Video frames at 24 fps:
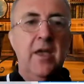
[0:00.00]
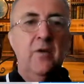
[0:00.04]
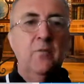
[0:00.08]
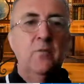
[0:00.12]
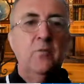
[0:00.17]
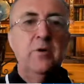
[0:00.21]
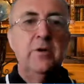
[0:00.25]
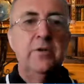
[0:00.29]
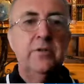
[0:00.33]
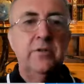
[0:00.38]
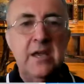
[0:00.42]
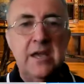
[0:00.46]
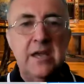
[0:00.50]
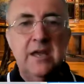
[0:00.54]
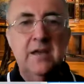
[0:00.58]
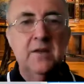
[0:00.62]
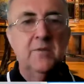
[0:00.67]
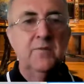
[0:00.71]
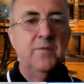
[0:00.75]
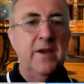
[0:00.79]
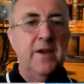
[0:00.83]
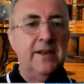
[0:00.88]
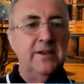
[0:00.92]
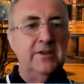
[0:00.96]
with the
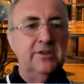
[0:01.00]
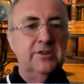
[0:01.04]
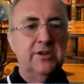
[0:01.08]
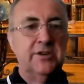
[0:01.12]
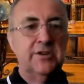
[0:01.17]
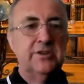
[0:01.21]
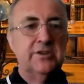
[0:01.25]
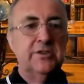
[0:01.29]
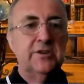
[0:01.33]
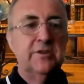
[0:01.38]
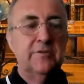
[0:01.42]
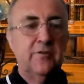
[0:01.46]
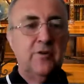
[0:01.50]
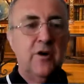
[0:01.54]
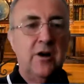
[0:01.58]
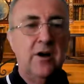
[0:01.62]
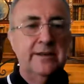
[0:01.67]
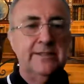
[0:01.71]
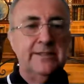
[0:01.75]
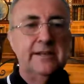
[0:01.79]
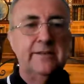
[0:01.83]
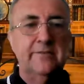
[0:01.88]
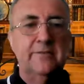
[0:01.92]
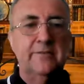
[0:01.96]
conventions of
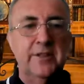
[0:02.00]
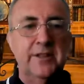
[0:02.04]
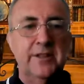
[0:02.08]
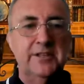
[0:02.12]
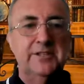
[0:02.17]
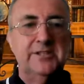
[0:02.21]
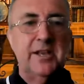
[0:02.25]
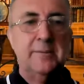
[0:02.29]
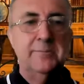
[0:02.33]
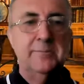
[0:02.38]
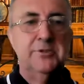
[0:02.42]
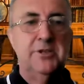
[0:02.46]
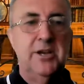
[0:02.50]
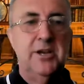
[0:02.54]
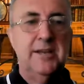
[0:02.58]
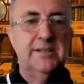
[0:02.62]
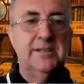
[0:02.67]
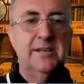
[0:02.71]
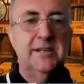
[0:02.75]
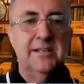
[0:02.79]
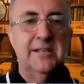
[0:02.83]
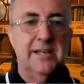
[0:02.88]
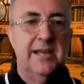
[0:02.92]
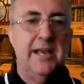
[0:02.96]
writing for the subject
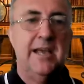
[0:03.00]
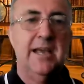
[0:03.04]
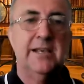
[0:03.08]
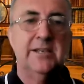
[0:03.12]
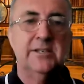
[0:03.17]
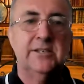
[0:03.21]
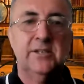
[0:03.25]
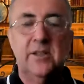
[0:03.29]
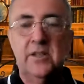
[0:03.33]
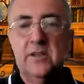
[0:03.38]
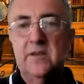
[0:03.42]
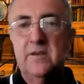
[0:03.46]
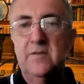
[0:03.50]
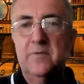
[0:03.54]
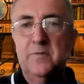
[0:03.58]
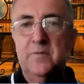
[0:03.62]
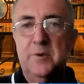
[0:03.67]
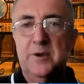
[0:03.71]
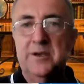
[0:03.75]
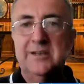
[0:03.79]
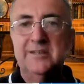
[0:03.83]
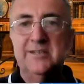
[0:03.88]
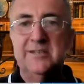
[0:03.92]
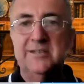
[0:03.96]
and task that you've
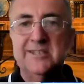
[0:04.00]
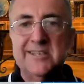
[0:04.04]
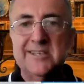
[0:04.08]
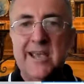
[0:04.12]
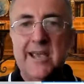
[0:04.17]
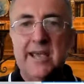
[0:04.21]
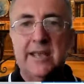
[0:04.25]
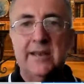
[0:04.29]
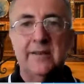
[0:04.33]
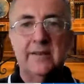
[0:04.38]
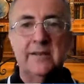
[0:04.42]
been set.